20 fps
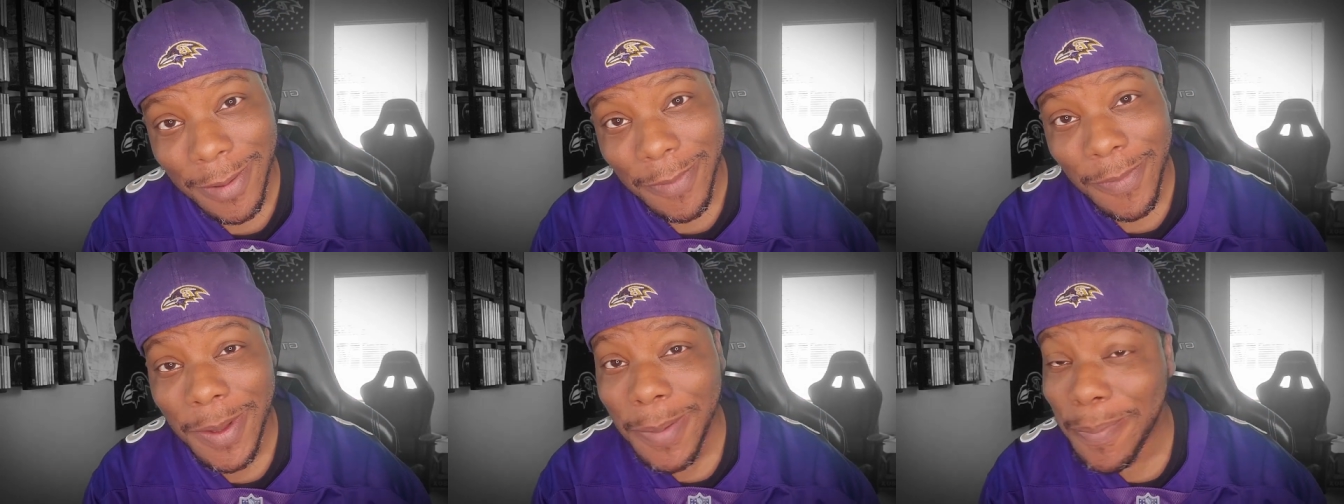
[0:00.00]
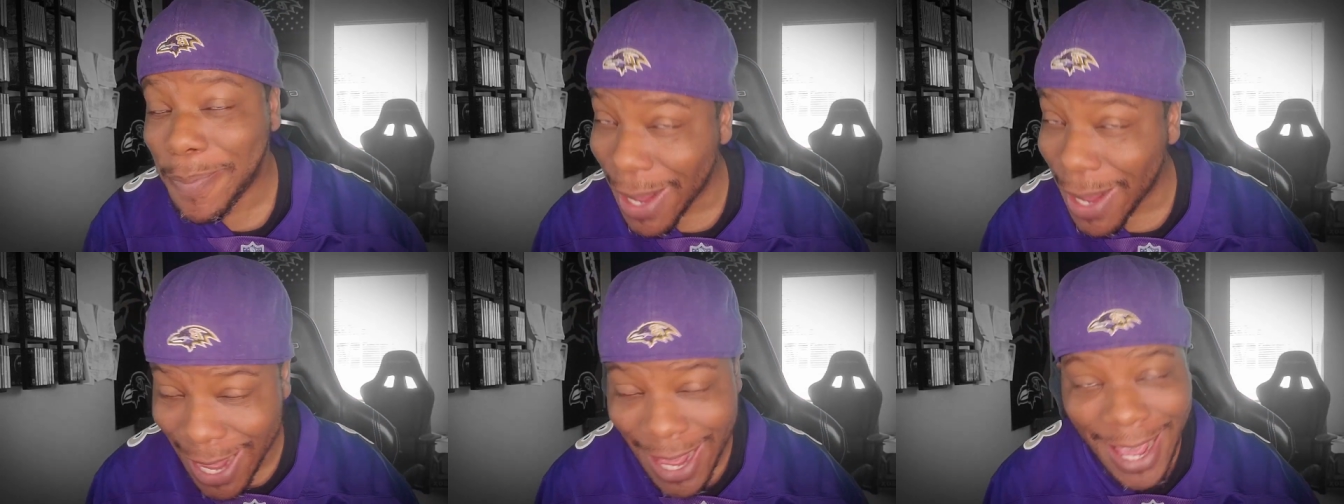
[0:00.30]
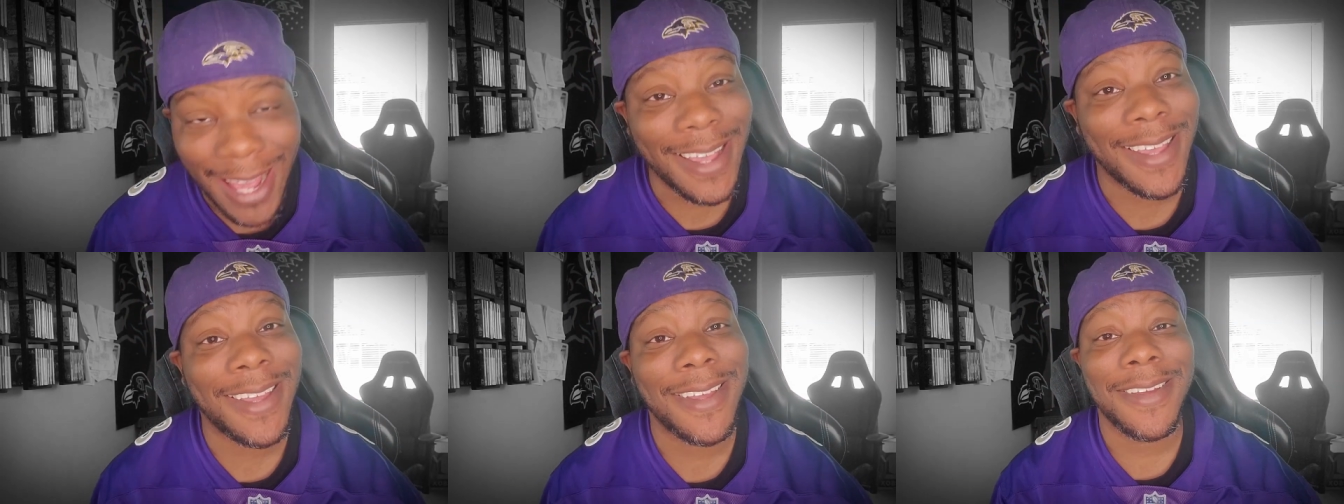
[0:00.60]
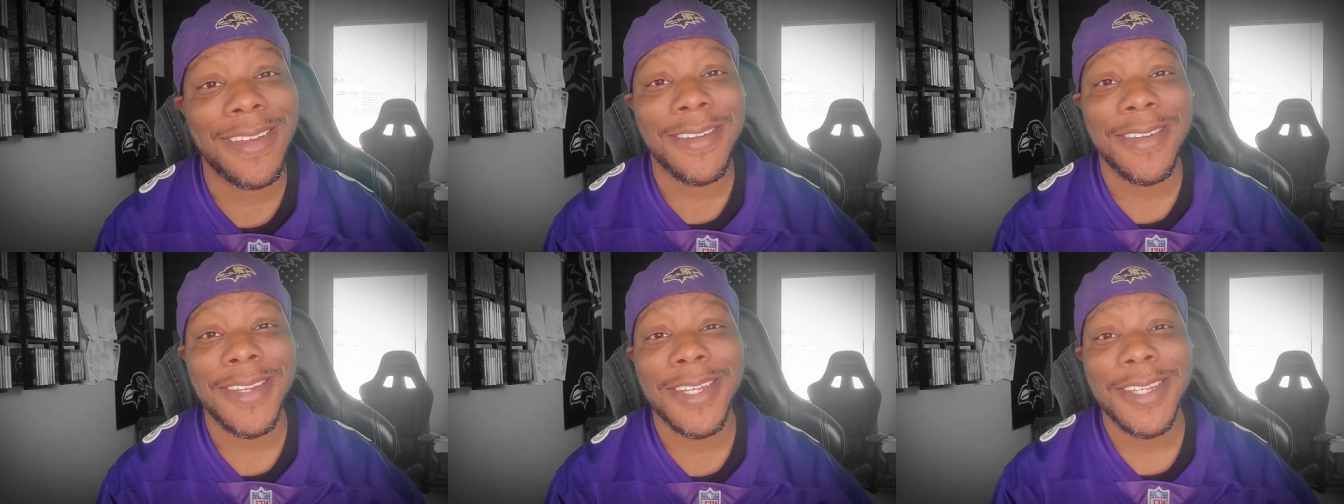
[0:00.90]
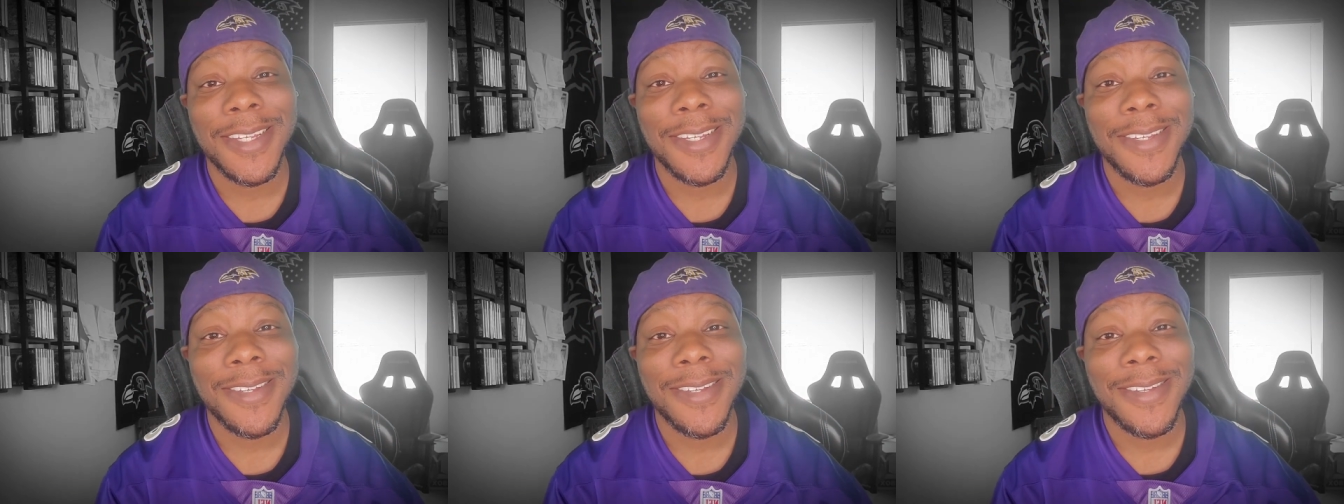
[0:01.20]
We back.
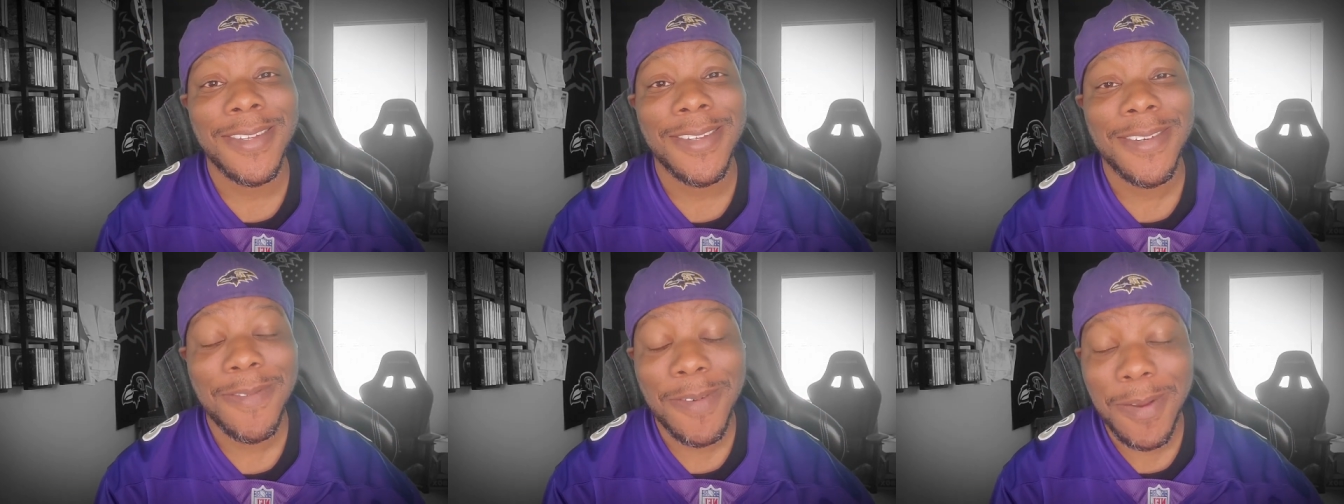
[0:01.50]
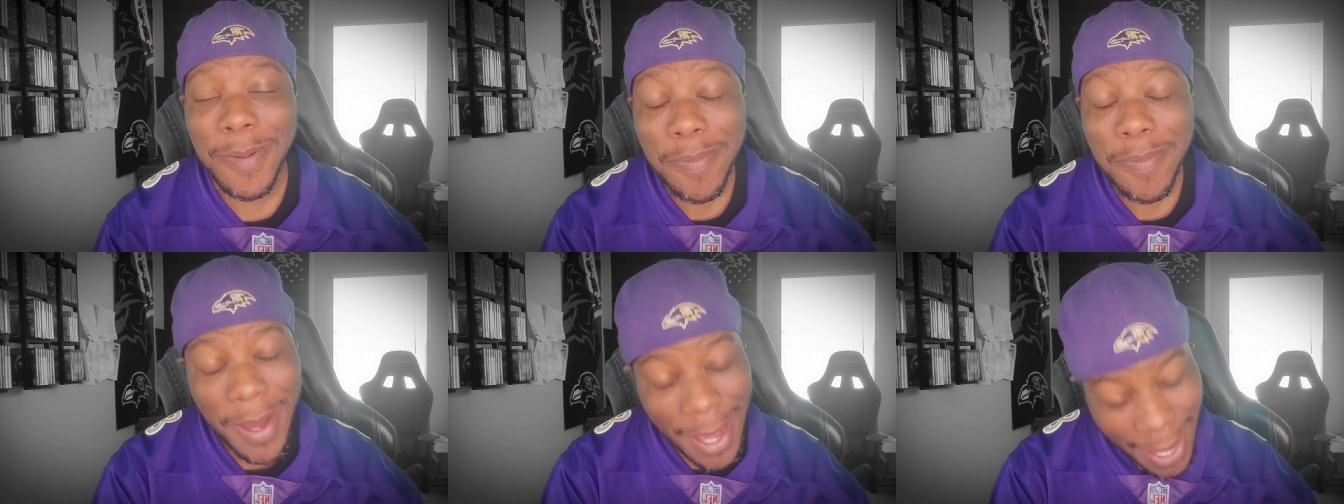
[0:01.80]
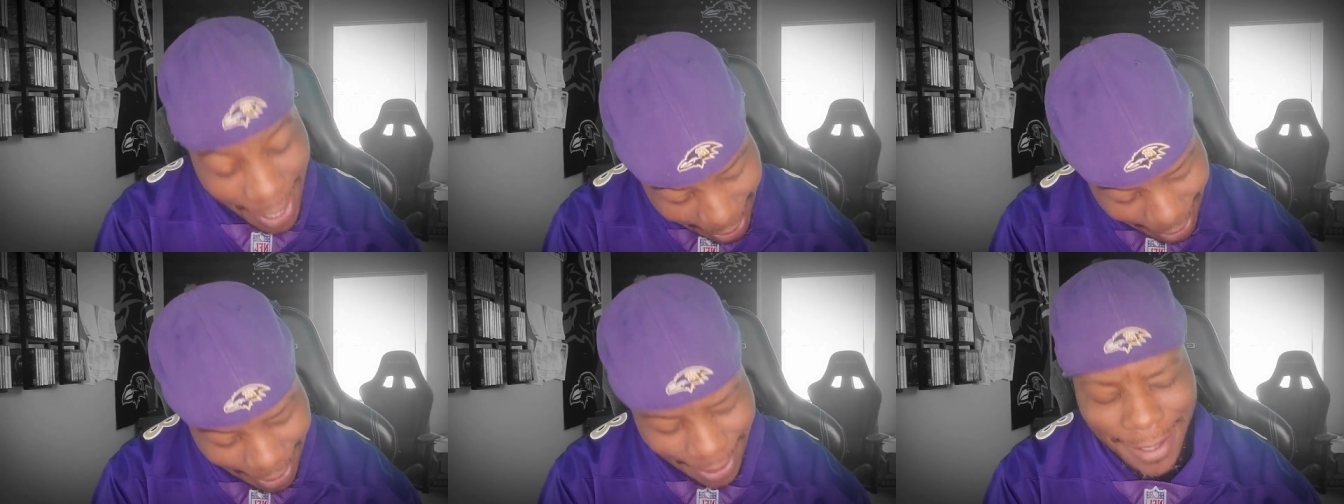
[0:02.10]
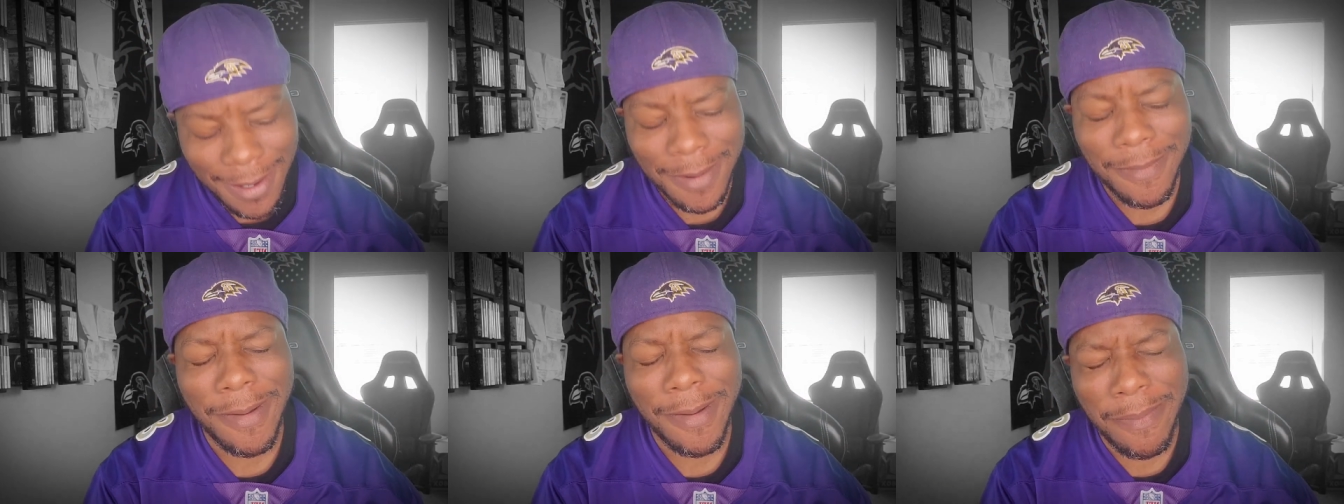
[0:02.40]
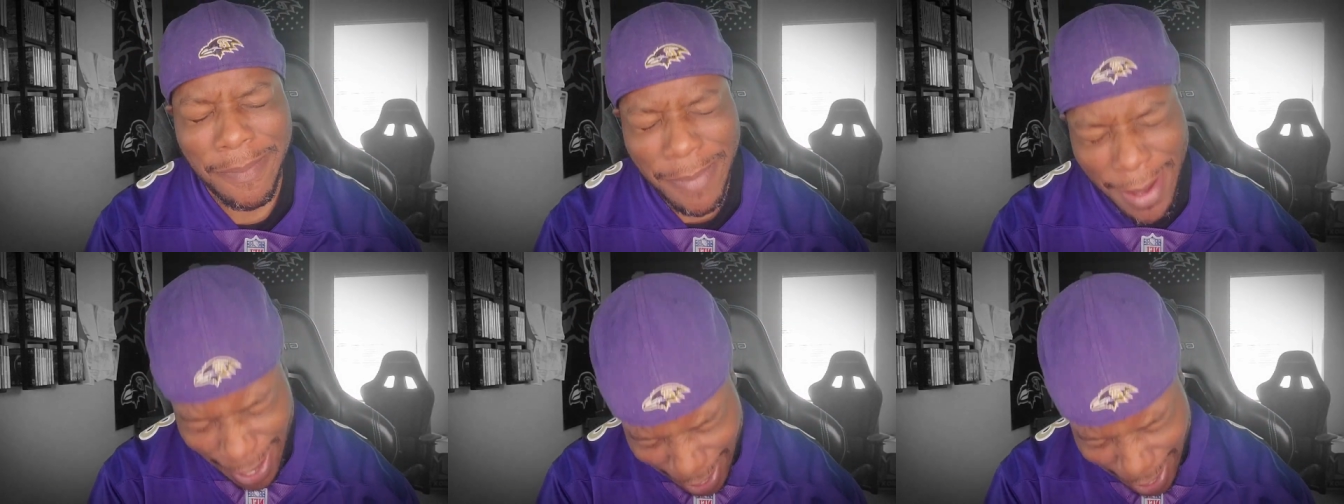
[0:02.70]
We back. We
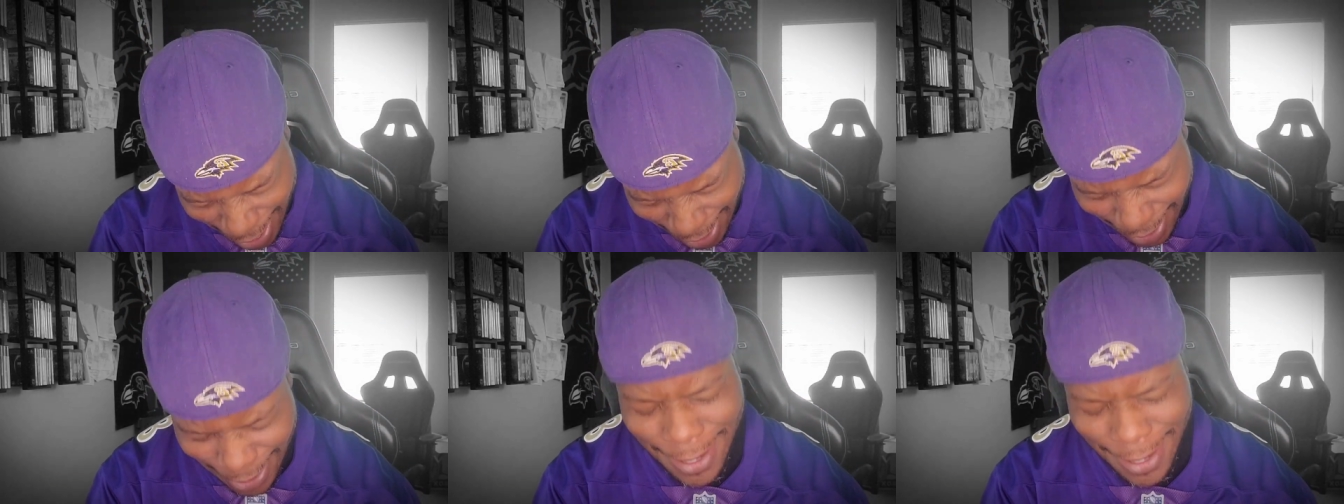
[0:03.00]
back.